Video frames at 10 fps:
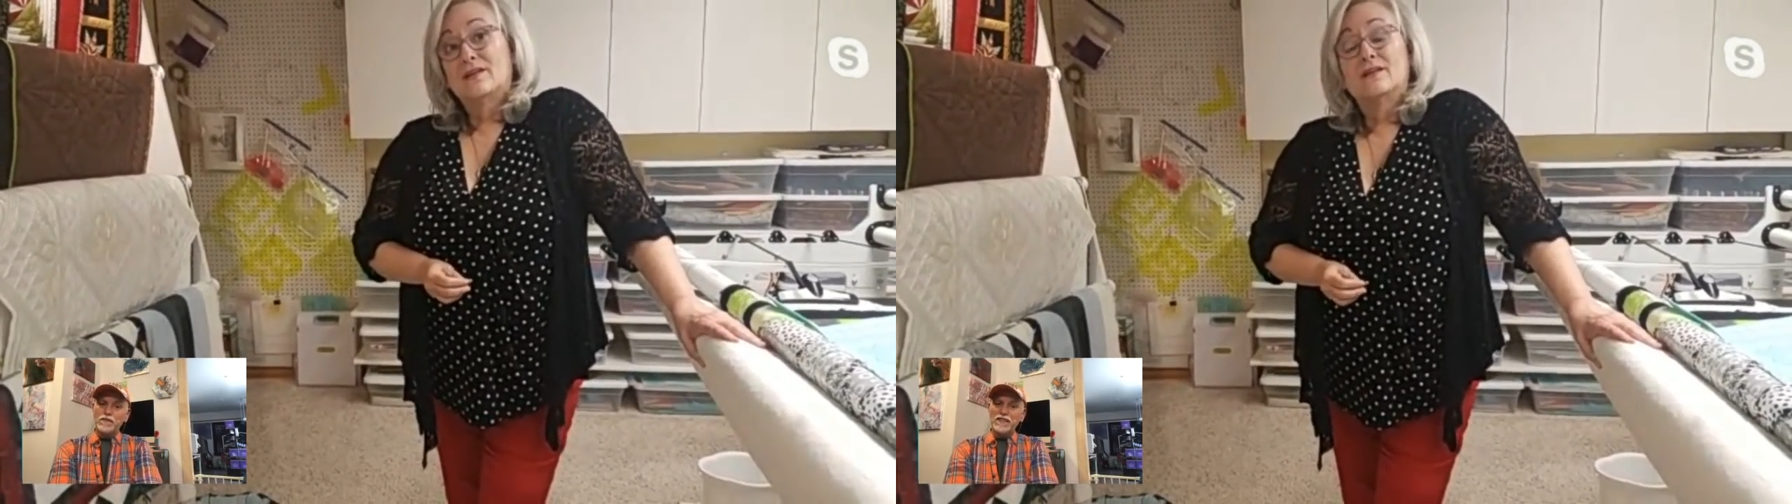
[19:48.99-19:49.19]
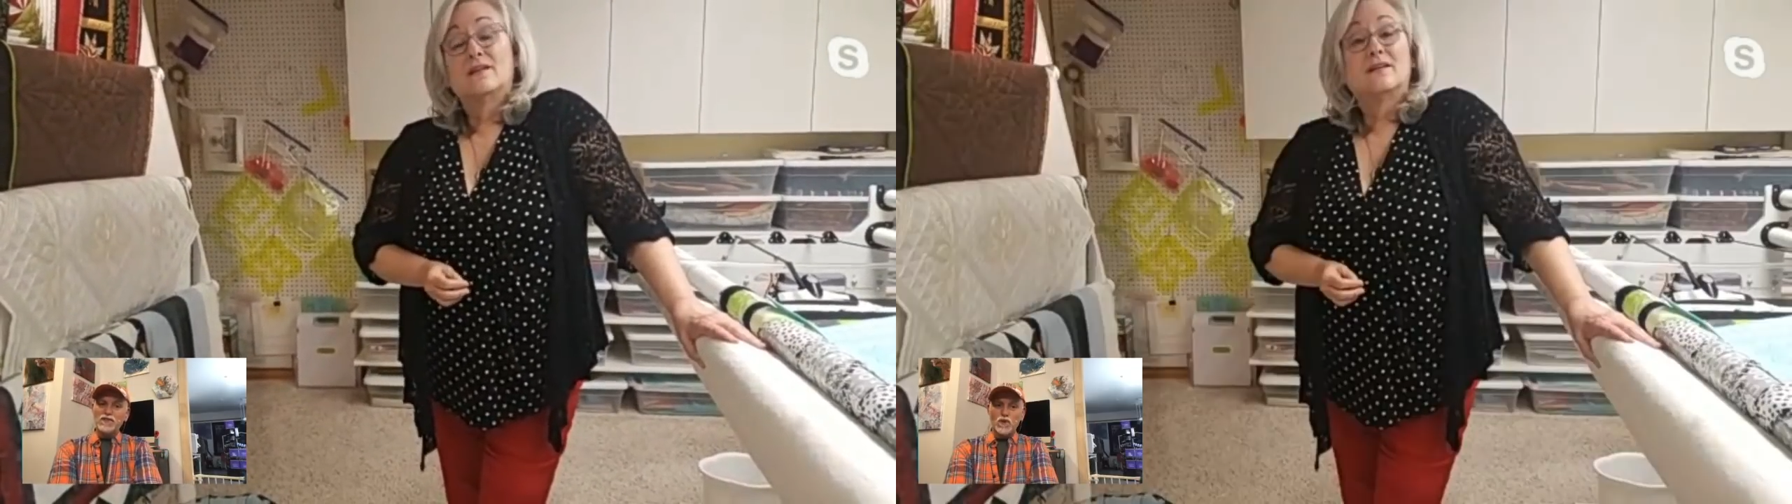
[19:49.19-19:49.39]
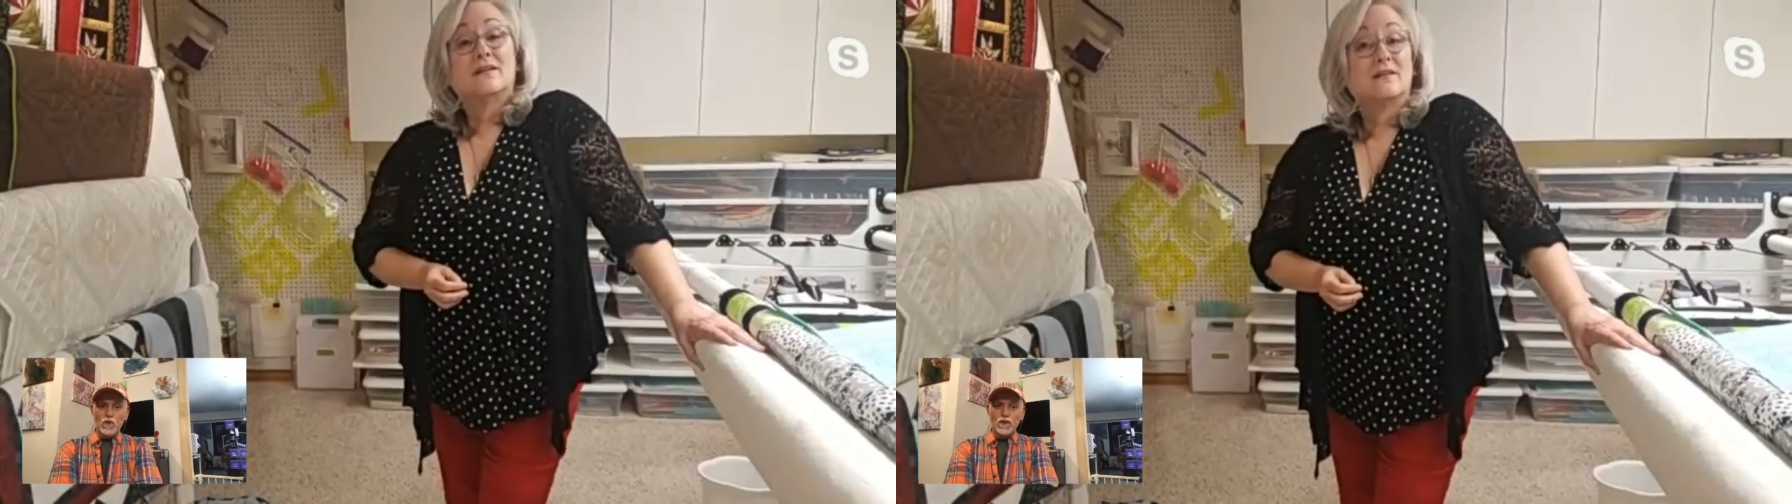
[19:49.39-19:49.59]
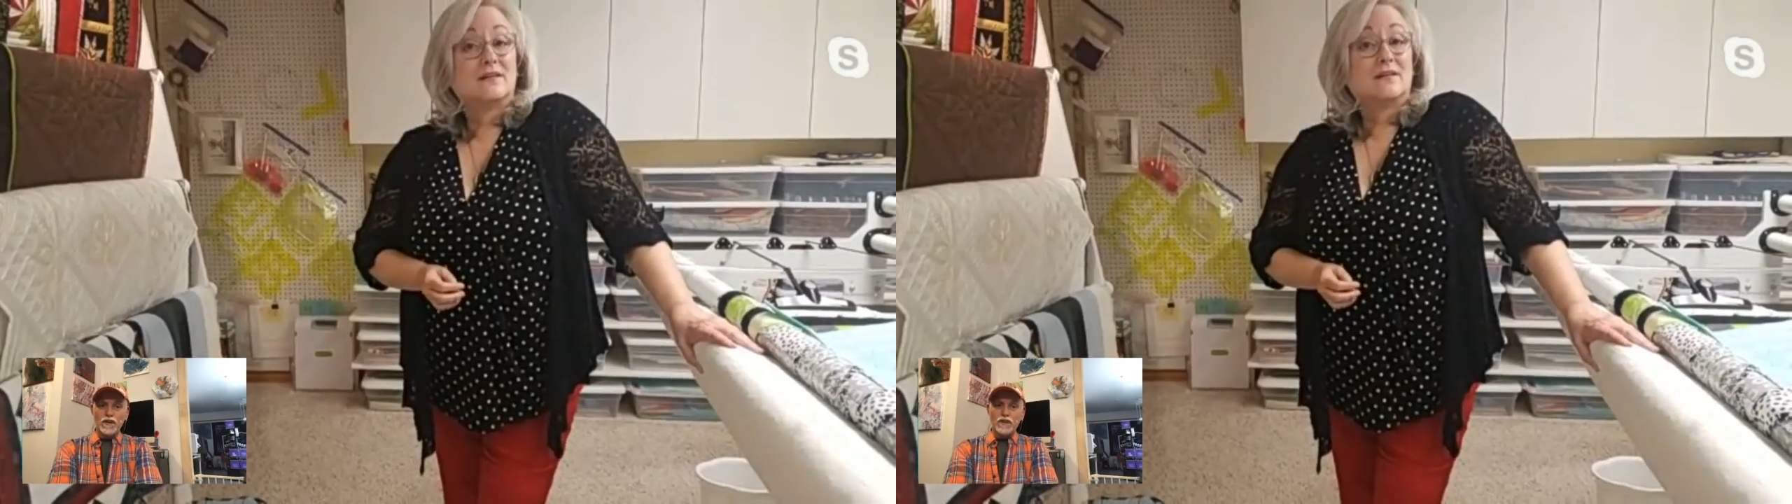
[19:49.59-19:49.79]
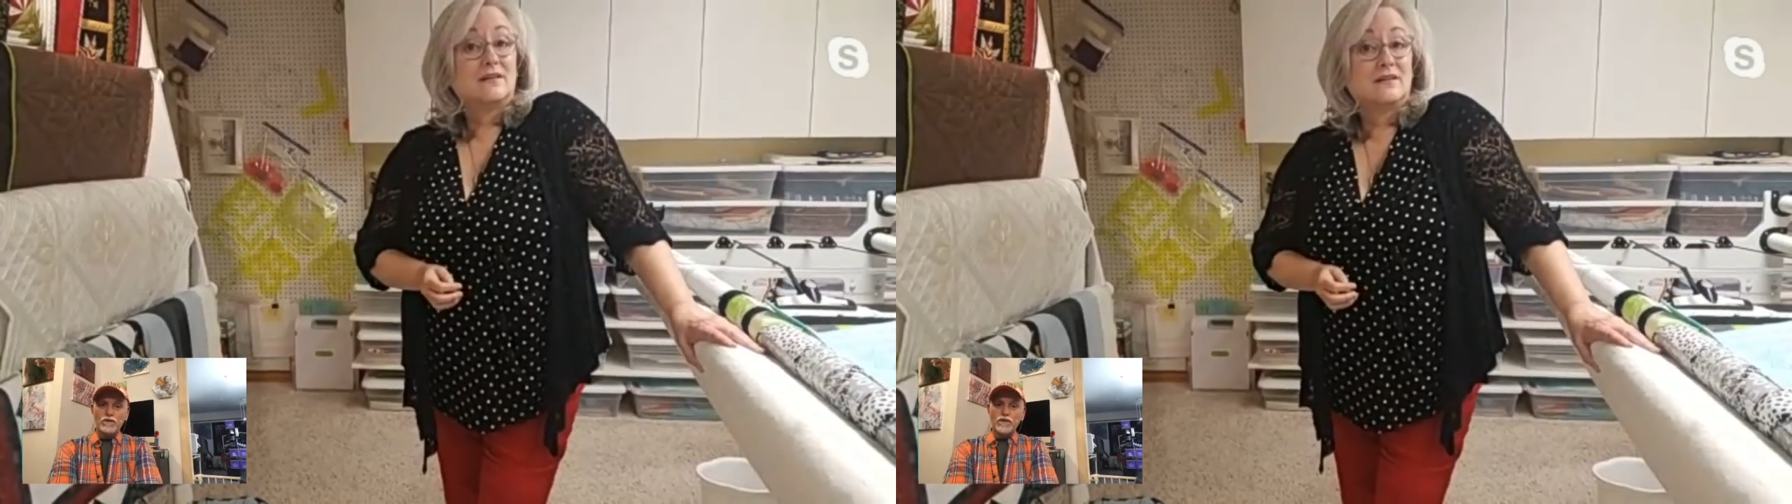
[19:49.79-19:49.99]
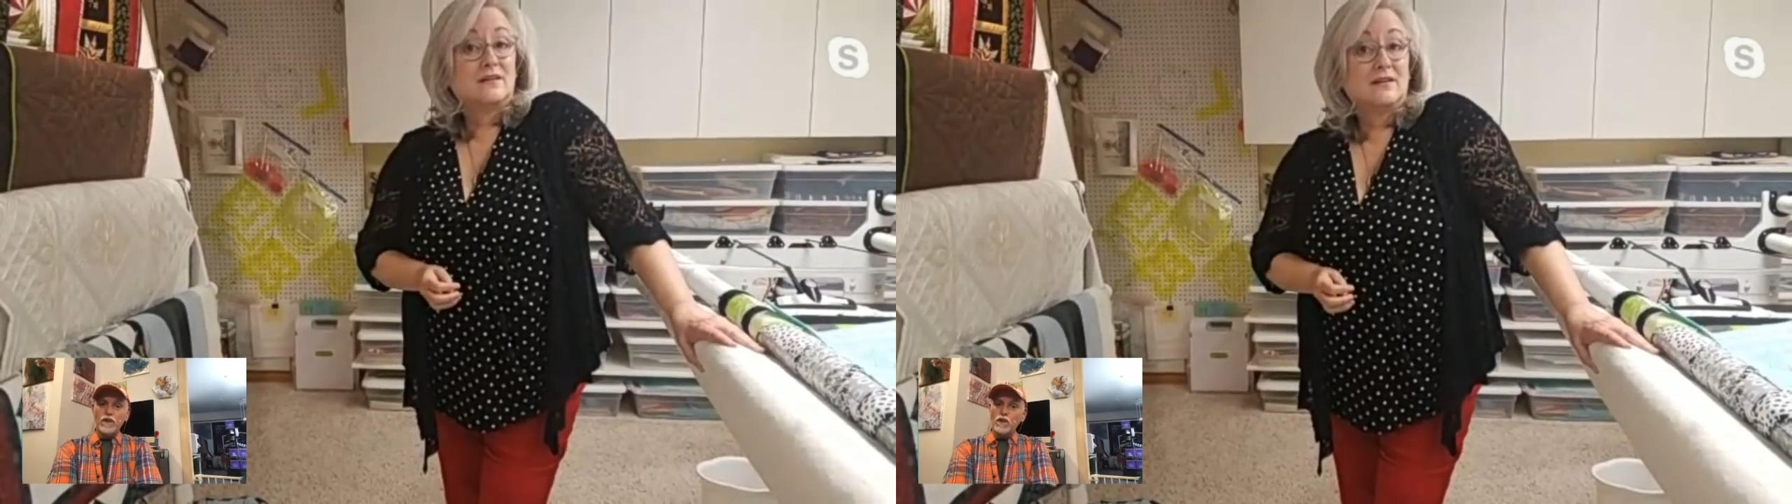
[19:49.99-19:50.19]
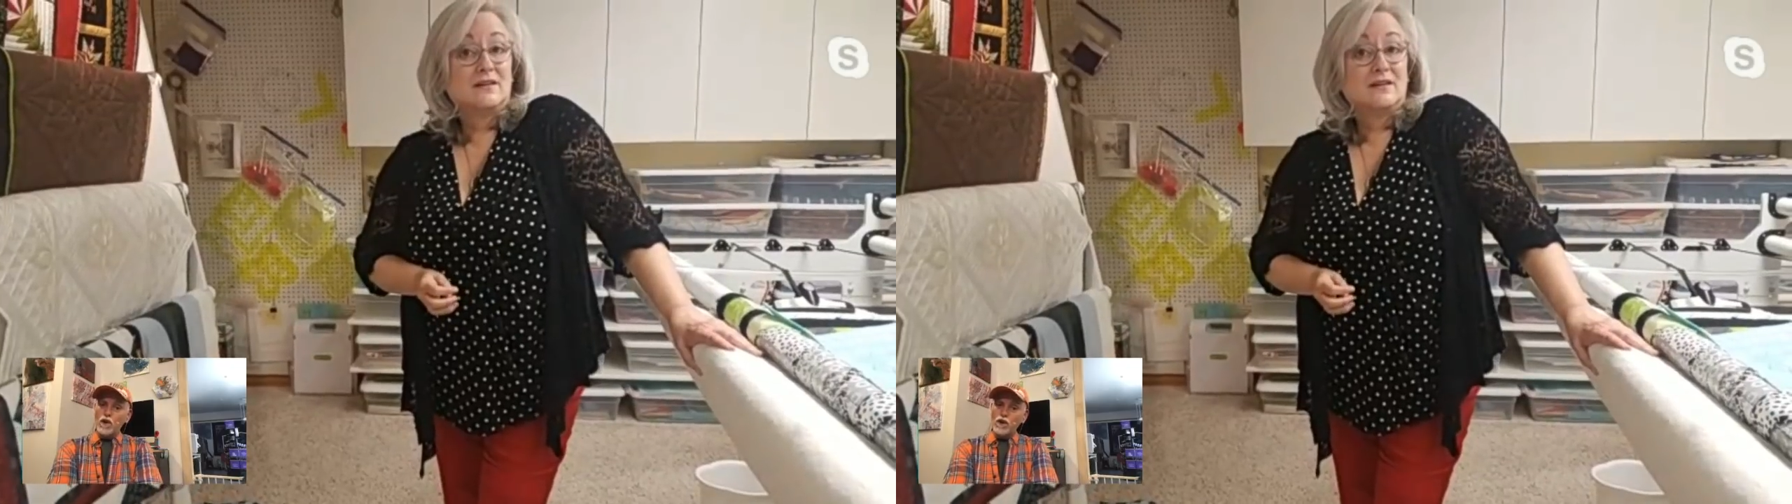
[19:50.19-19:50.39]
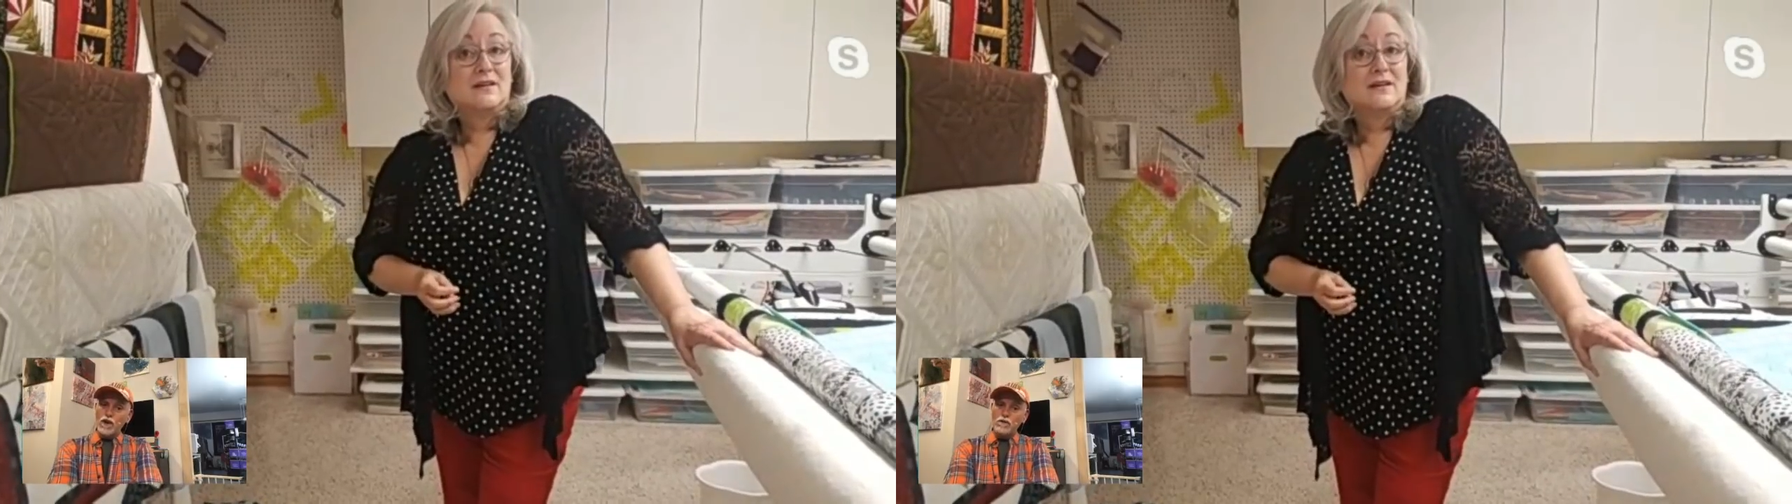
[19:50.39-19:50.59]
teacher coordinator for the
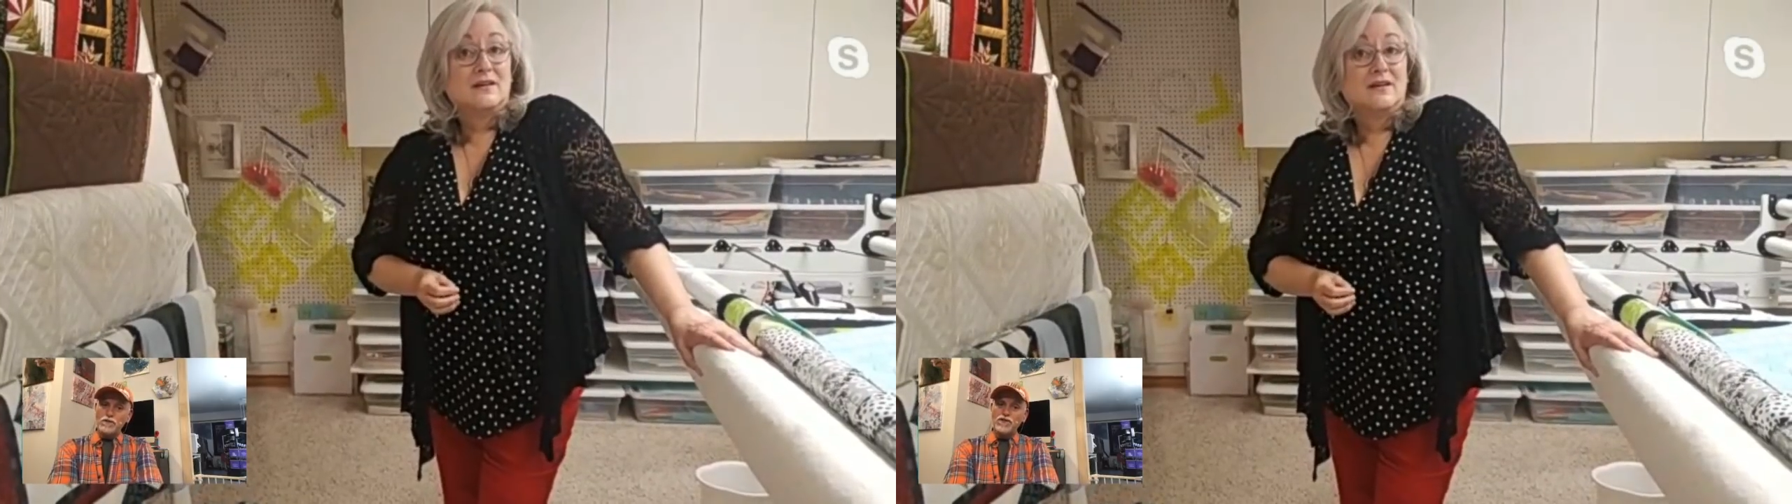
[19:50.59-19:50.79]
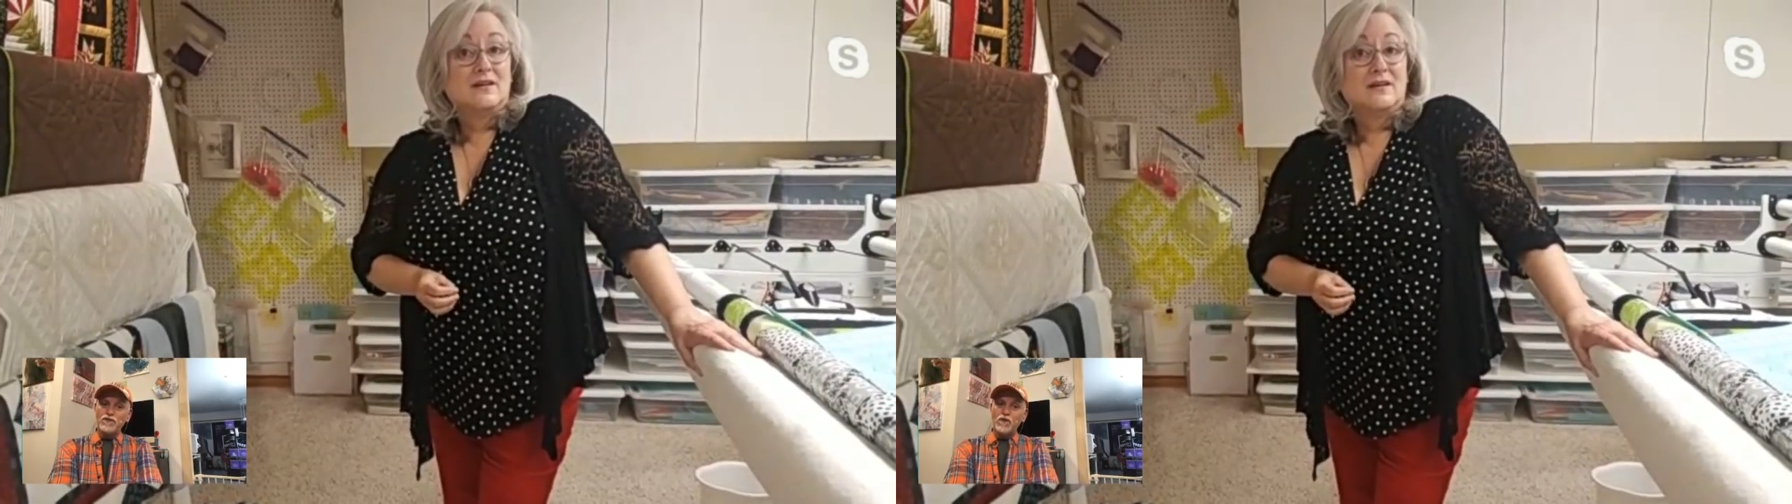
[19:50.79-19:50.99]
long arms